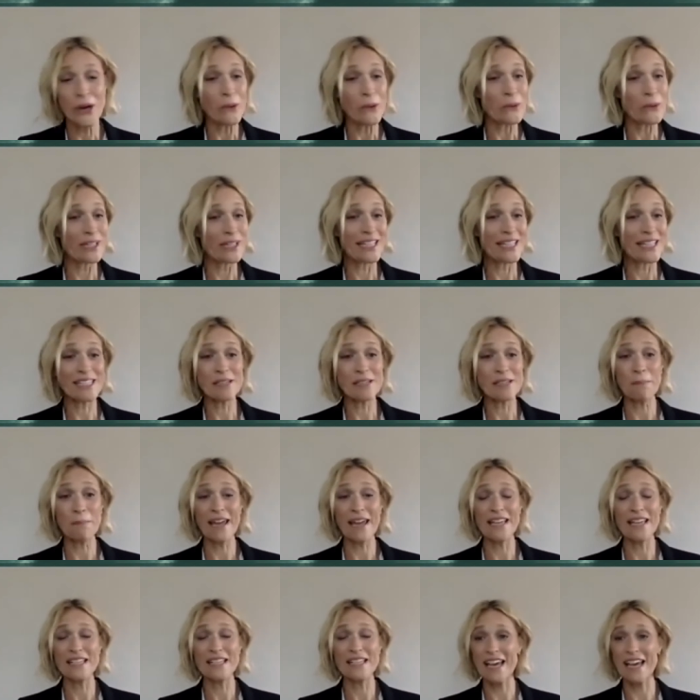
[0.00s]
Well, listen,
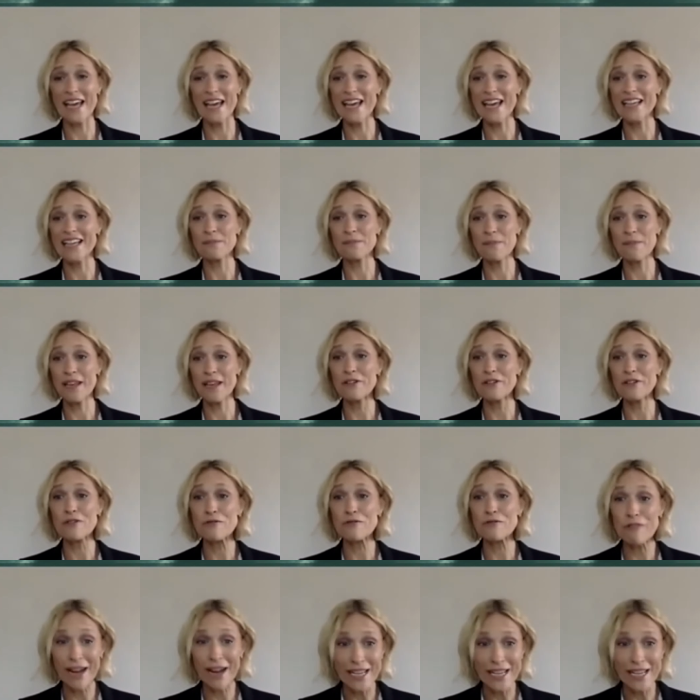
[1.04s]
Peter, it's been
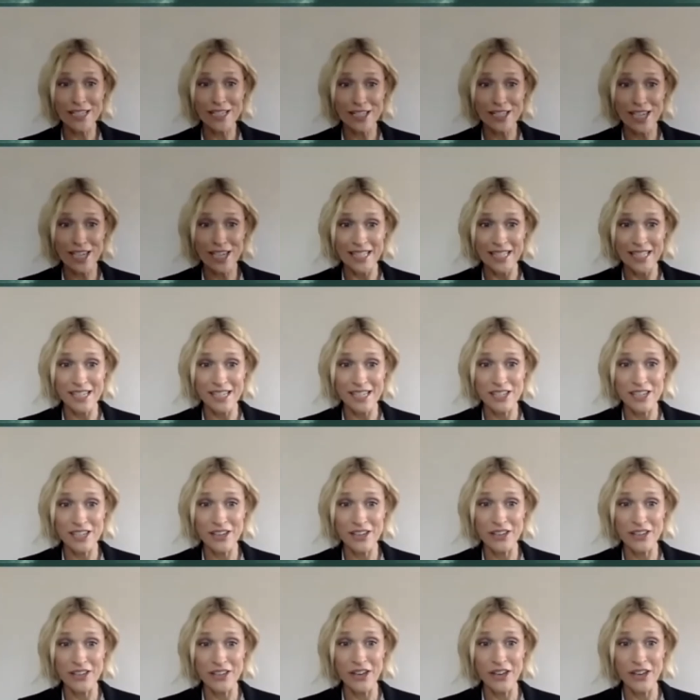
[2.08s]
great chatting to
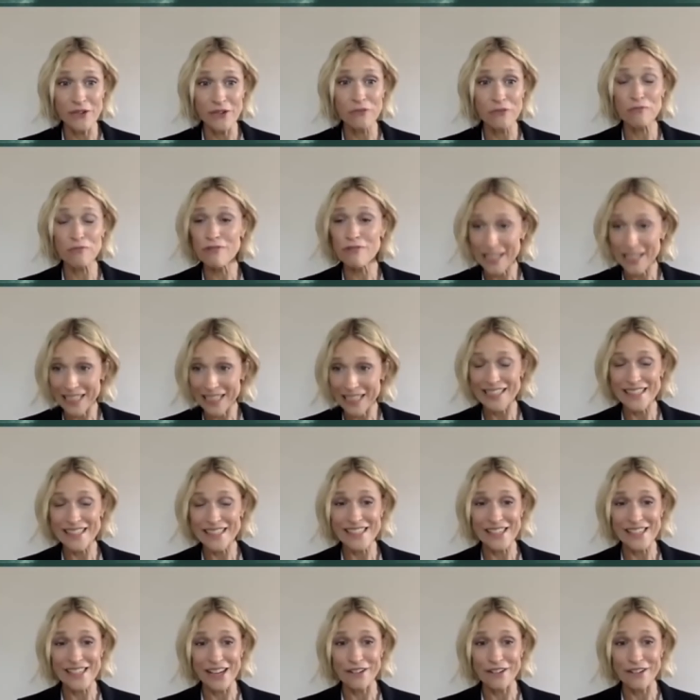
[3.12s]
you, really
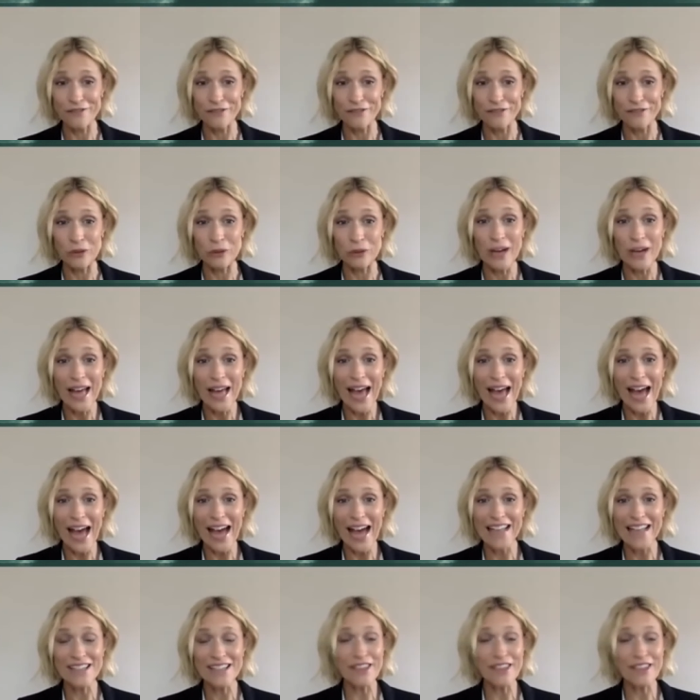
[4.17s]
insightful.
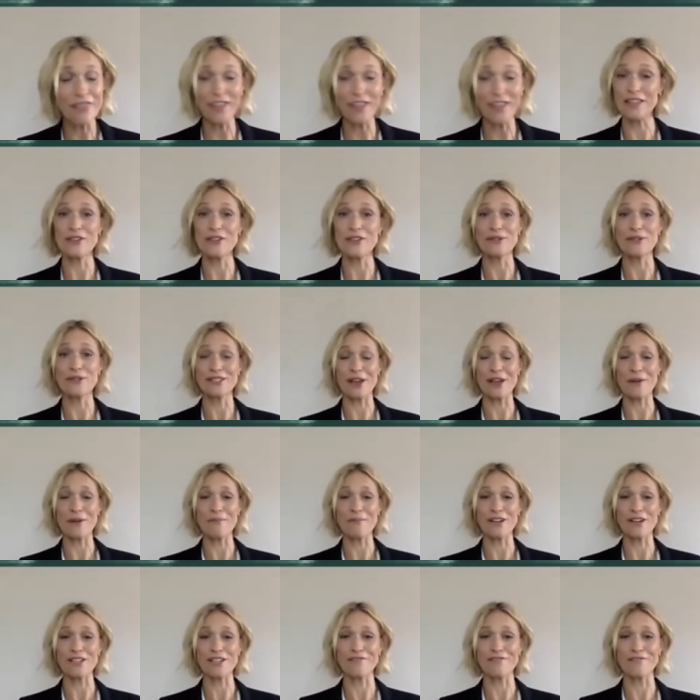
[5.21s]
And thank you so
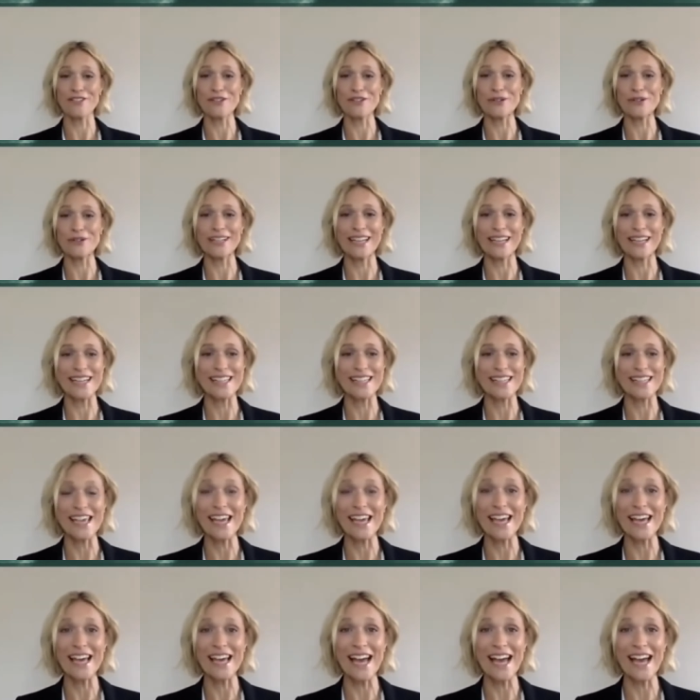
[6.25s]
much for joining us
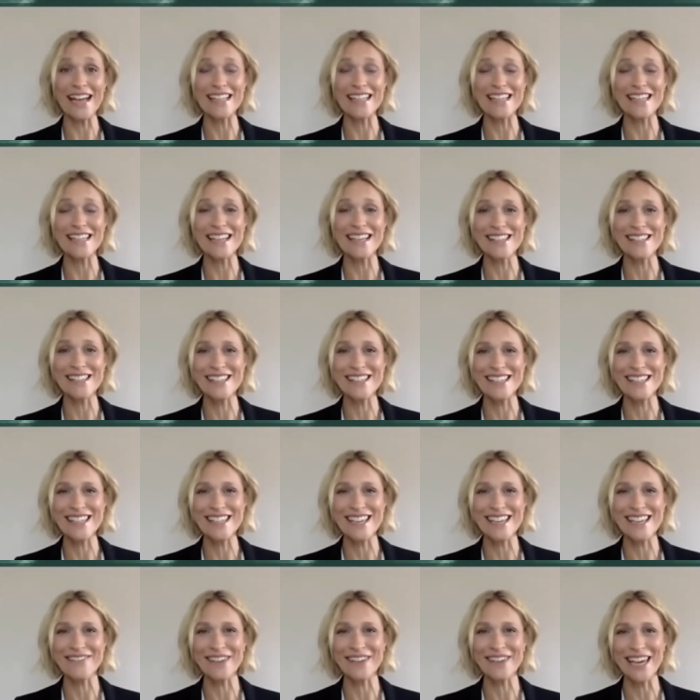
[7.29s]
here at Edison
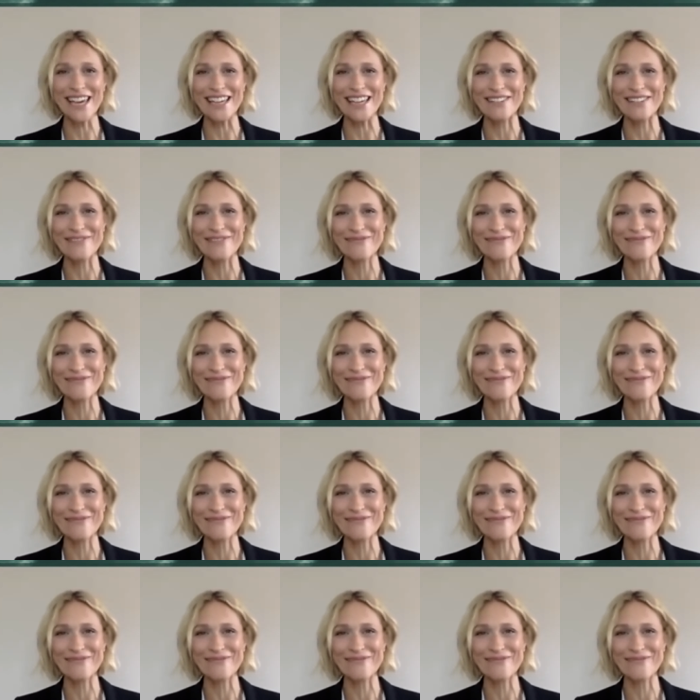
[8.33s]
TV.